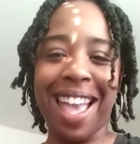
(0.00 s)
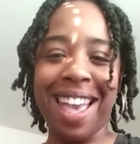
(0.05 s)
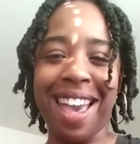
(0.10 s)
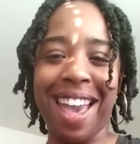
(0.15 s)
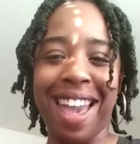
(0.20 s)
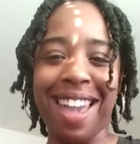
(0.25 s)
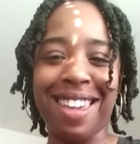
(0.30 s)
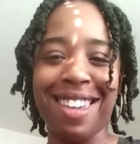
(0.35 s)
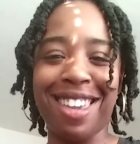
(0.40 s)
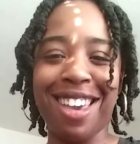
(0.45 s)

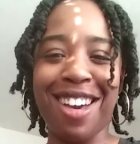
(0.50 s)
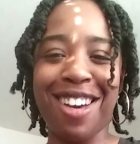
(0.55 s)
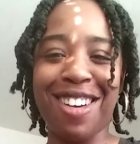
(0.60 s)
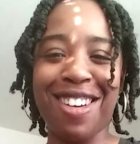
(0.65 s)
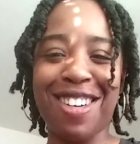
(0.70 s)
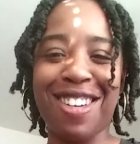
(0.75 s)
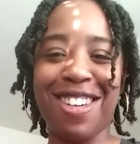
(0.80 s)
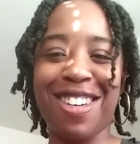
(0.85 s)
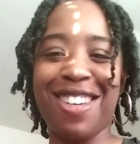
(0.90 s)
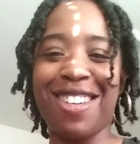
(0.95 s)
hey
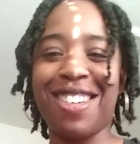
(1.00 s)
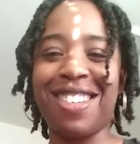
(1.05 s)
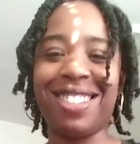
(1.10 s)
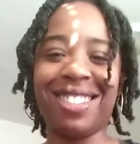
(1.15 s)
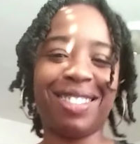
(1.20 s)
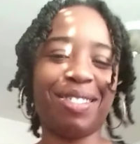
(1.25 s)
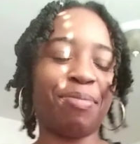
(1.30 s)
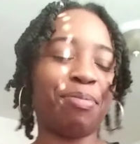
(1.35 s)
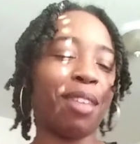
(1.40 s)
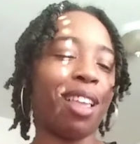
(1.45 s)
y'all
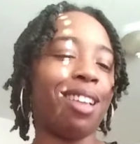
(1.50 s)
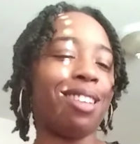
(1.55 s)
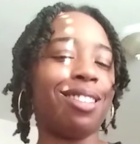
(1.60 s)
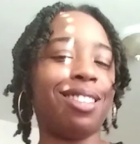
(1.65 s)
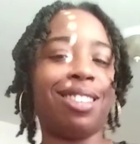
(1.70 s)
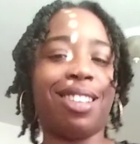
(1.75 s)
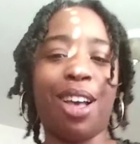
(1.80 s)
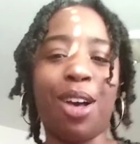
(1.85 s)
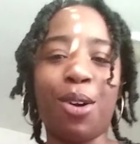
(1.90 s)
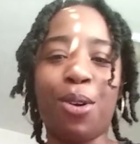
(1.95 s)

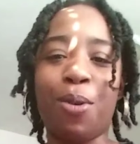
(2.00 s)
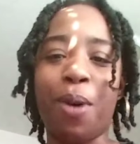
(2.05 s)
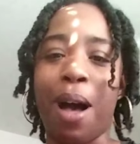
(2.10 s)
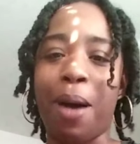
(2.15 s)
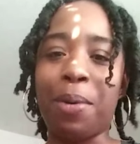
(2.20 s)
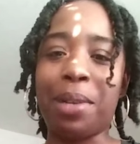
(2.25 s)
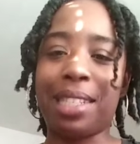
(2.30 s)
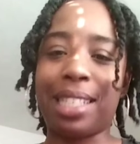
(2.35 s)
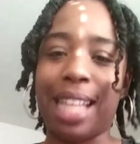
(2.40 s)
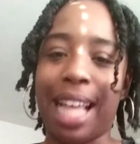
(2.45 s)
so
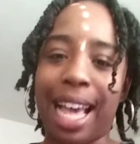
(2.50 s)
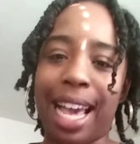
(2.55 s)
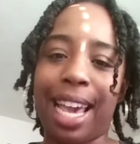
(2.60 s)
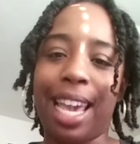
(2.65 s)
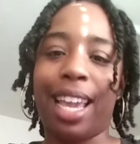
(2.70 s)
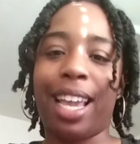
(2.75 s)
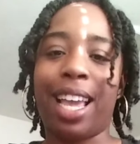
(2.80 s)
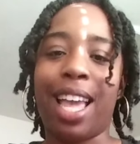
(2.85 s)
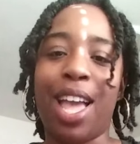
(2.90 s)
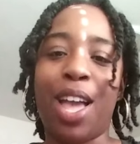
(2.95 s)
i was
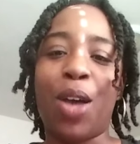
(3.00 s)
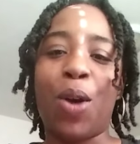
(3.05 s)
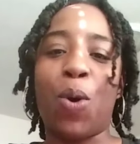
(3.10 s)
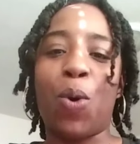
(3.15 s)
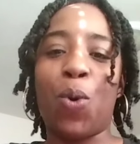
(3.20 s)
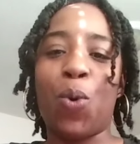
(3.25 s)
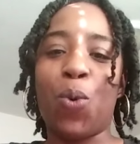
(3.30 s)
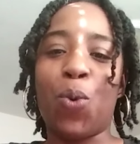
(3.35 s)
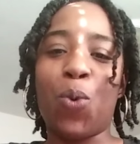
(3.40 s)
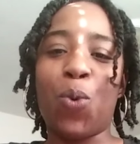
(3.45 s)
like
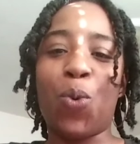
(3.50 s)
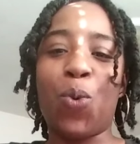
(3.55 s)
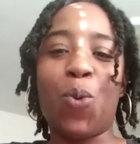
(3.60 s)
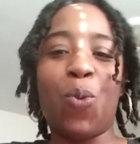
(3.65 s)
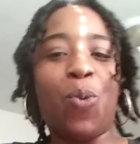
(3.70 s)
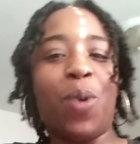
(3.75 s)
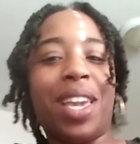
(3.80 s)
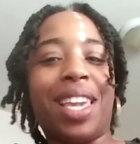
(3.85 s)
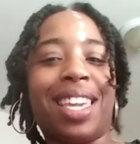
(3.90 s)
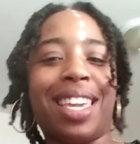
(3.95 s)
ooh
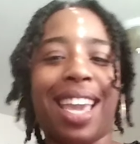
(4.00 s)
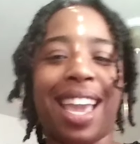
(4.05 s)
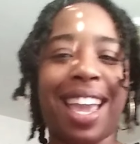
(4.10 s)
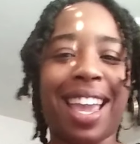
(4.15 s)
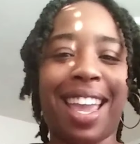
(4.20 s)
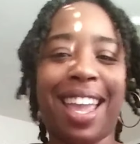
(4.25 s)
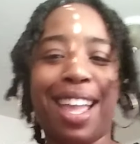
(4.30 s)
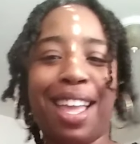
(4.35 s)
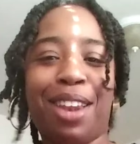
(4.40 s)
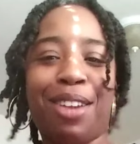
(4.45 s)
weekend
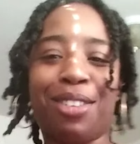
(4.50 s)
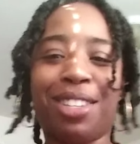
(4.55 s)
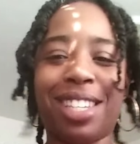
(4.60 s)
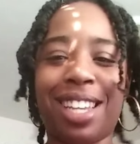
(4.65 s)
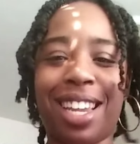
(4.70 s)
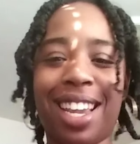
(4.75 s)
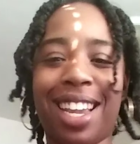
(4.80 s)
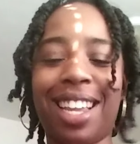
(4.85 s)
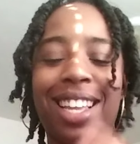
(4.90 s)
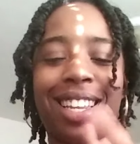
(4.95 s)

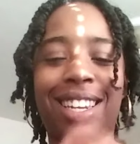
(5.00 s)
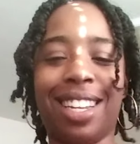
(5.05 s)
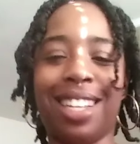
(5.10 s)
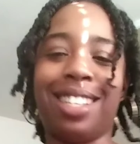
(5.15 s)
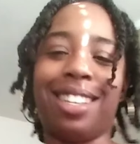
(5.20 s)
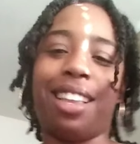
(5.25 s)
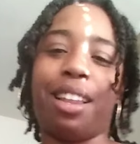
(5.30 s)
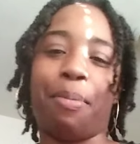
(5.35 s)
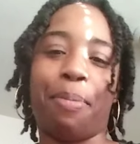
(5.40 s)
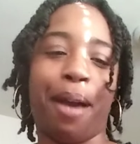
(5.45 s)
energy let's
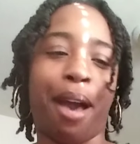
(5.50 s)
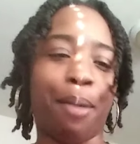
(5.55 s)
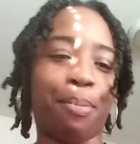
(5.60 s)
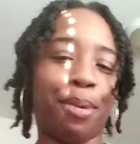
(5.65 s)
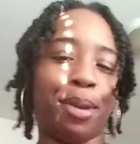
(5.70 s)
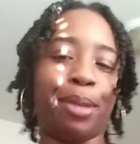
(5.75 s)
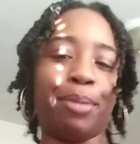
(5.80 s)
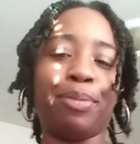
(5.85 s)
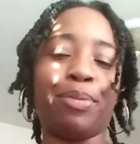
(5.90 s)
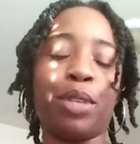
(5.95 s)
get it
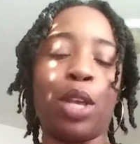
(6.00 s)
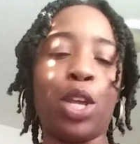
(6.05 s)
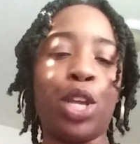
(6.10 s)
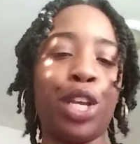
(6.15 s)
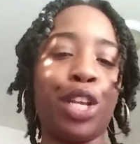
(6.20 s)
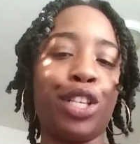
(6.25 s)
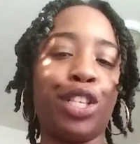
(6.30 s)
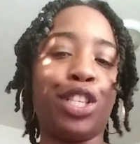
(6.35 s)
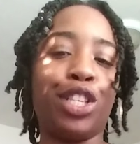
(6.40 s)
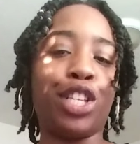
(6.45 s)
popping
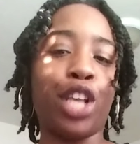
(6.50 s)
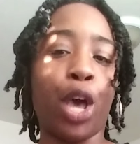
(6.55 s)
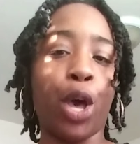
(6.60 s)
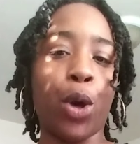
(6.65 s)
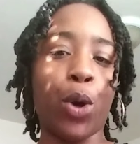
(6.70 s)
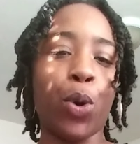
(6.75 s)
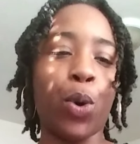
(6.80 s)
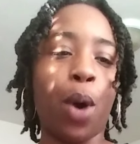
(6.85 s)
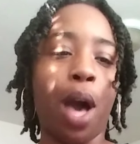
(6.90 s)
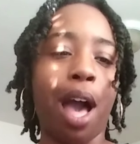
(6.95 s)

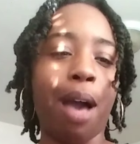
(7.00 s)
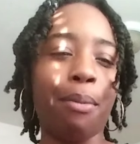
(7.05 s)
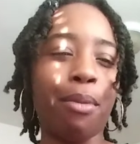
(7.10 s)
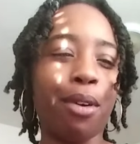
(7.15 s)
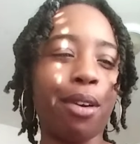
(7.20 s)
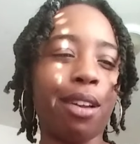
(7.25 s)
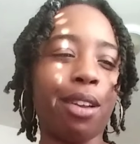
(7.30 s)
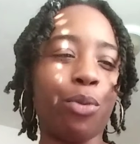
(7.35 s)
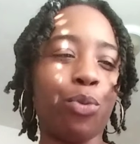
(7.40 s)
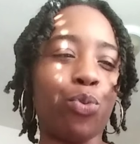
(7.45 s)
so i'm
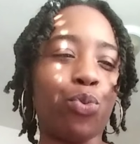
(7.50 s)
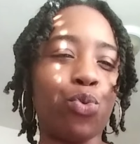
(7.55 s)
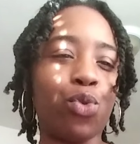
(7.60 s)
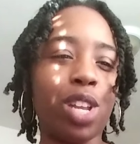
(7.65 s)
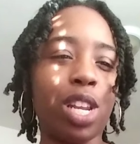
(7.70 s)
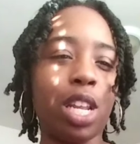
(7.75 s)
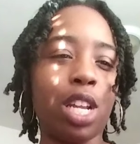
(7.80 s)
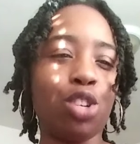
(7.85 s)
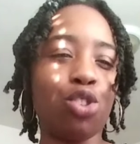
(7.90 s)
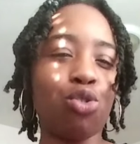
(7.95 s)
gonna
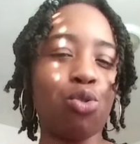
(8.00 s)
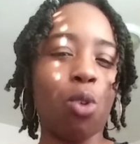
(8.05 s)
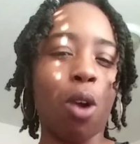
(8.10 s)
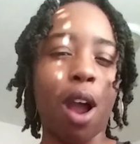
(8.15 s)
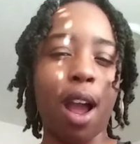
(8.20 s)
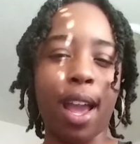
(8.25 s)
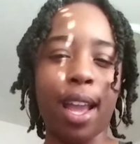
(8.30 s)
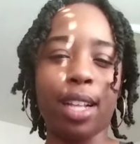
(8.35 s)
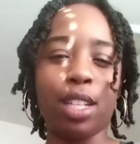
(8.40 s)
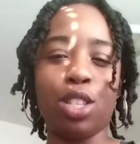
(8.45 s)
really
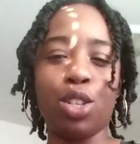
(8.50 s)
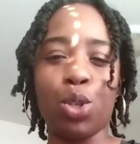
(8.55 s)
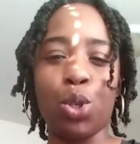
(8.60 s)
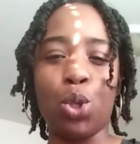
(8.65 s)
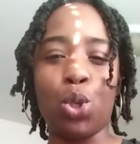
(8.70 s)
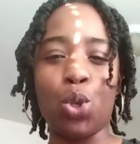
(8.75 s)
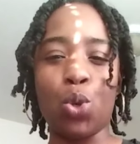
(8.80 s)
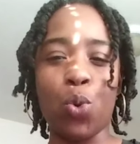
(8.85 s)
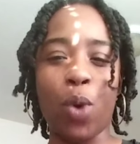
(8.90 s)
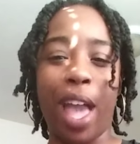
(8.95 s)
try to
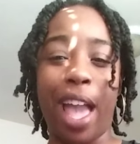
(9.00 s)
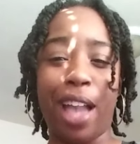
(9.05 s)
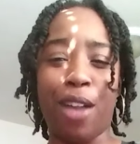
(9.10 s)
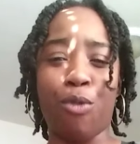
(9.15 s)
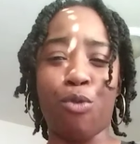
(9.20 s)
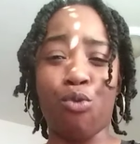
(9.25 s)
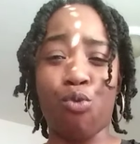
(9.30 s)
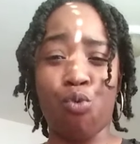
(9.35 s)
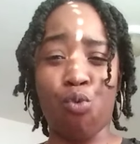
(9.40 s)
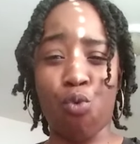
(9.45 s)
do a
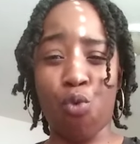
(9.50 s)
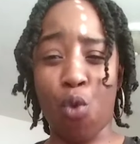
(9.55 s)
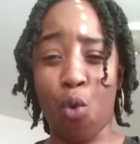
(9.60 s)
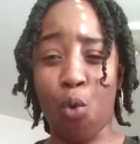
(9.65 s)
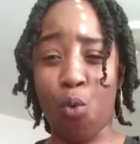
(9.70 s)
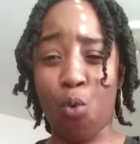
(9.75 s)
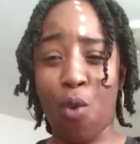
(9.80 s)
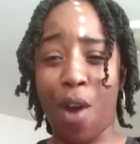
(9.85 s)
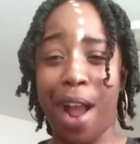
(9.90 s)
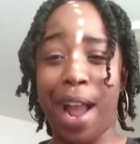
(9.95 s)

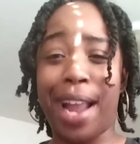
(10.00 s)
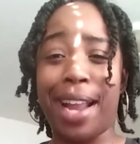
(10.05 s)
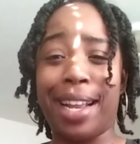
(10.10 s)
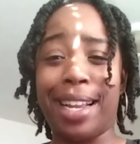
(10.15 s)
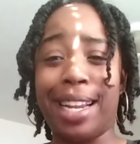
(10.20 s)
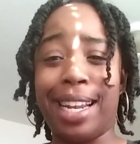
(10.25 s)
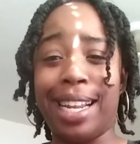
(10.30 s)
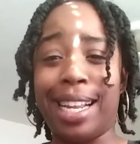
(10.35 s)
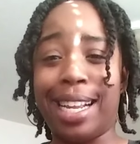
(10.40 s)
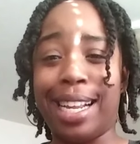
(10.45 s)
variety